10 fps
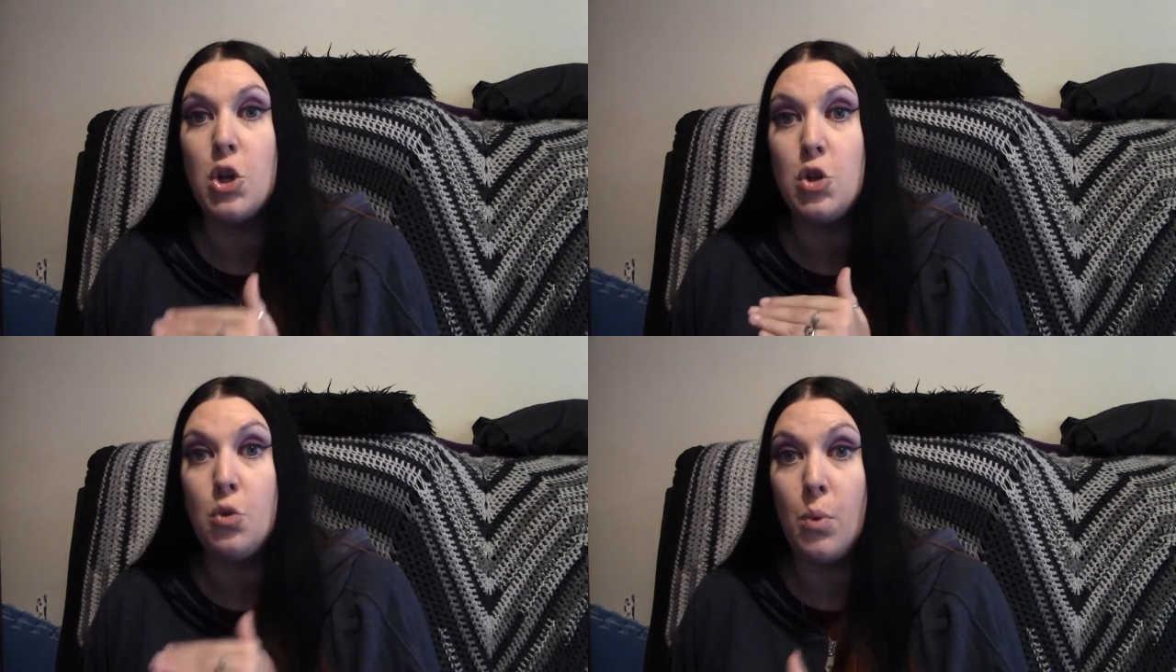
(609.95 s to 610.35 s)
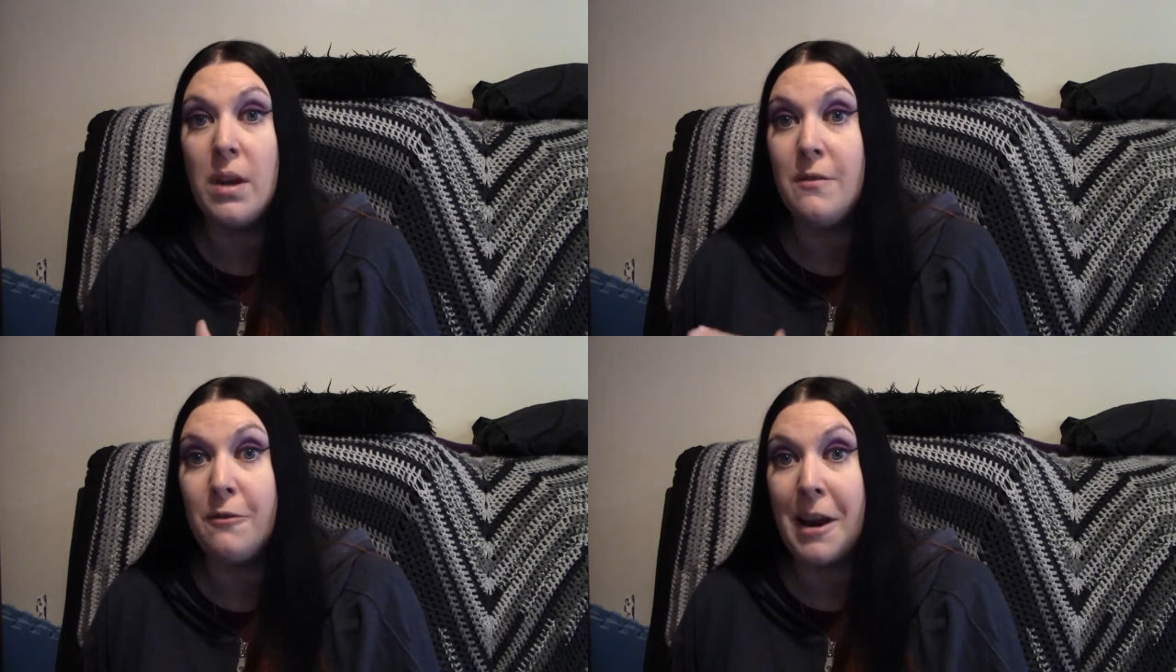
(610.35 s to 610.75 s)
to
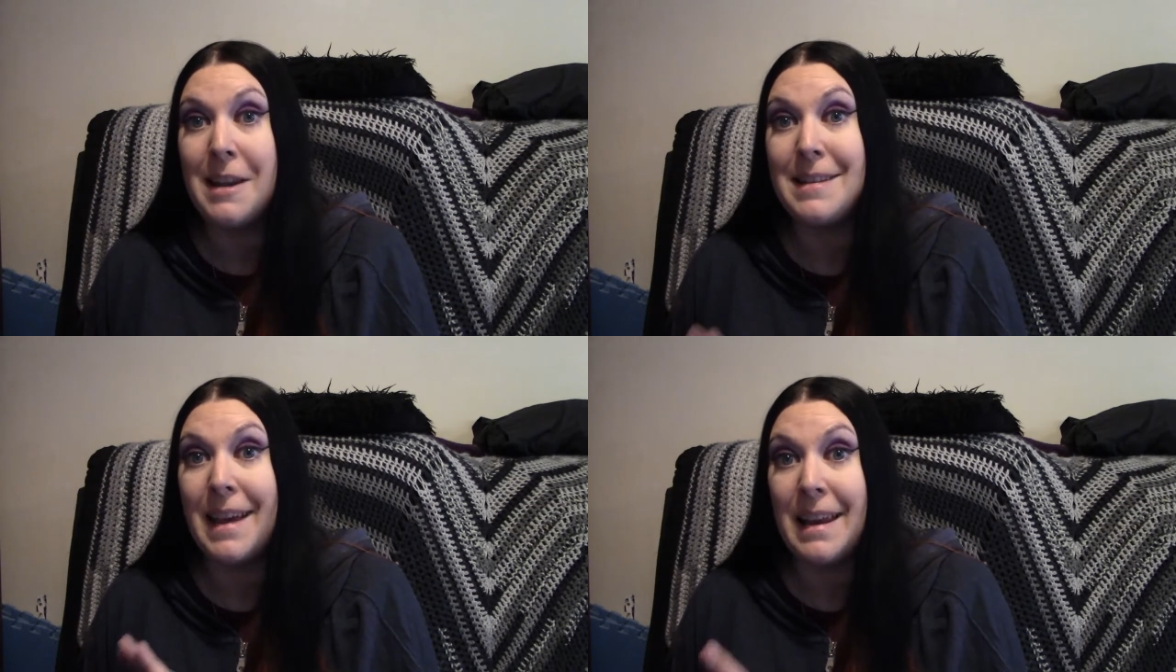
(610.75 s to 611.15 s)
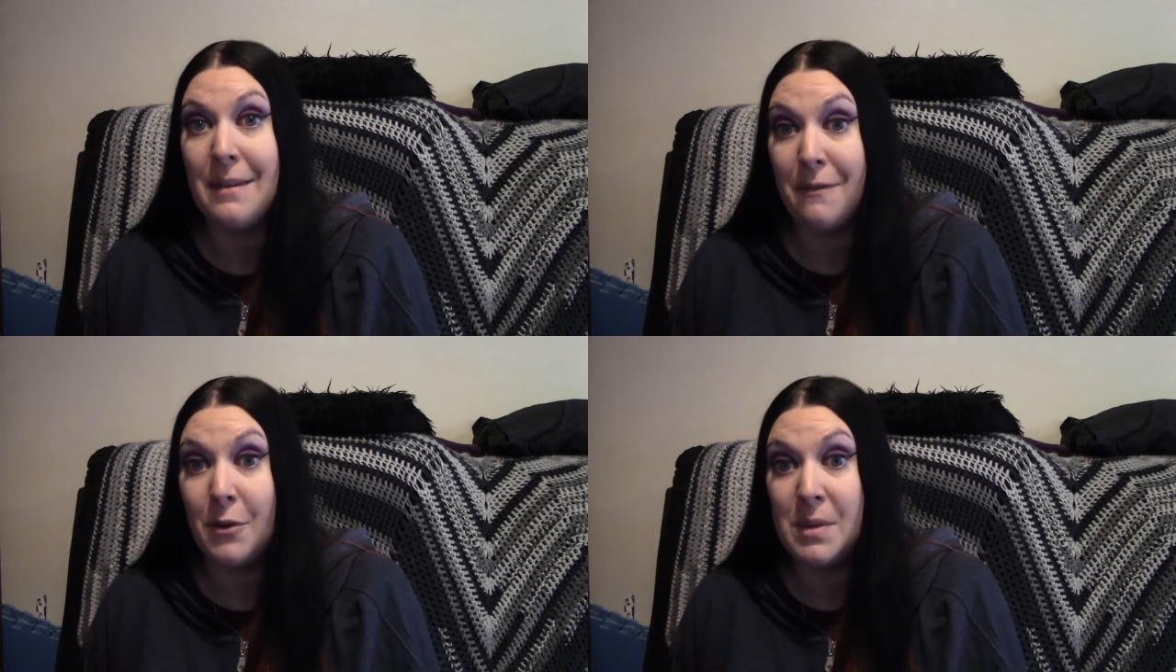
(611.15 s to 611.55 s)
win friends and
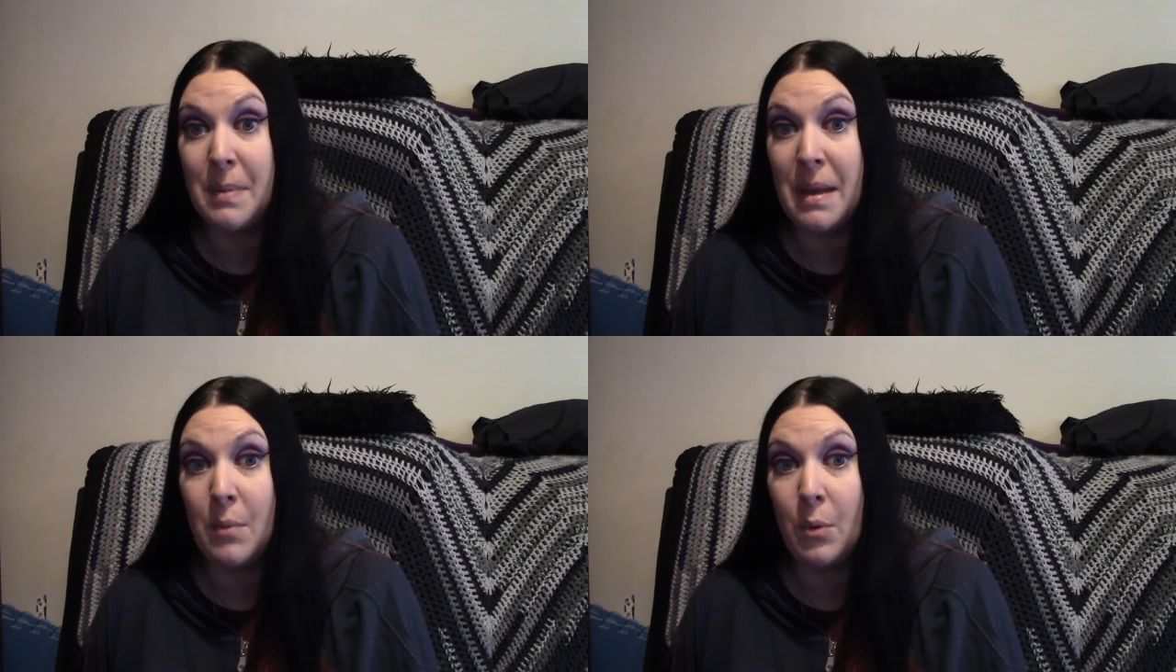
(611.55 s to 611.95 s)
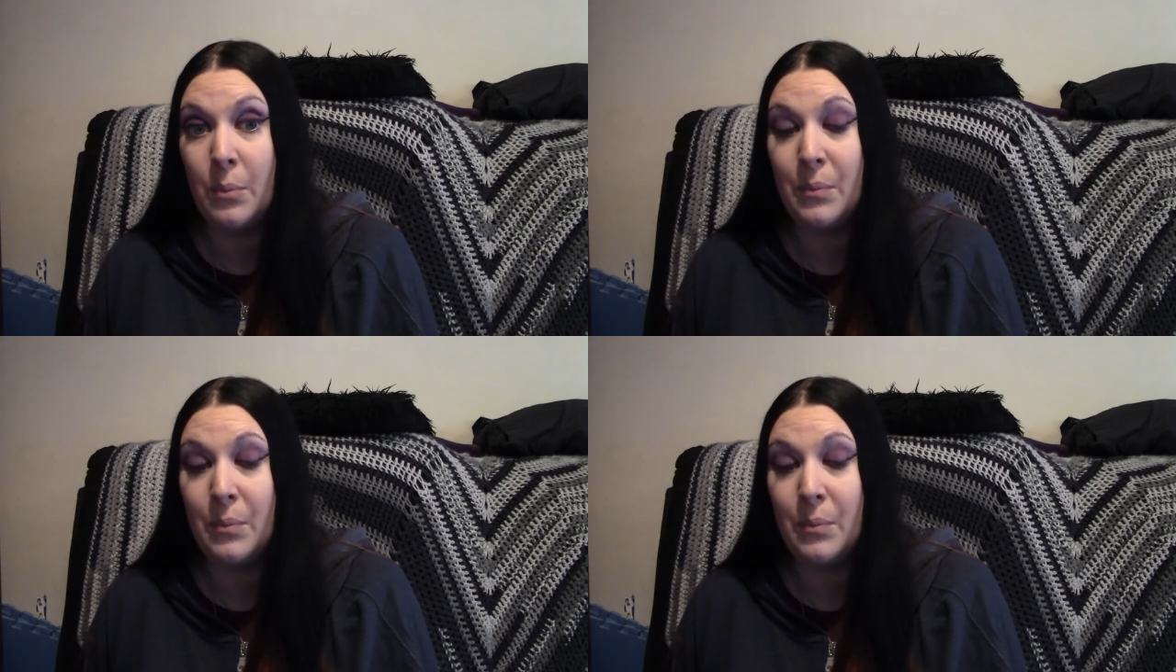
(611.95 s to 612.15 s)
influence people.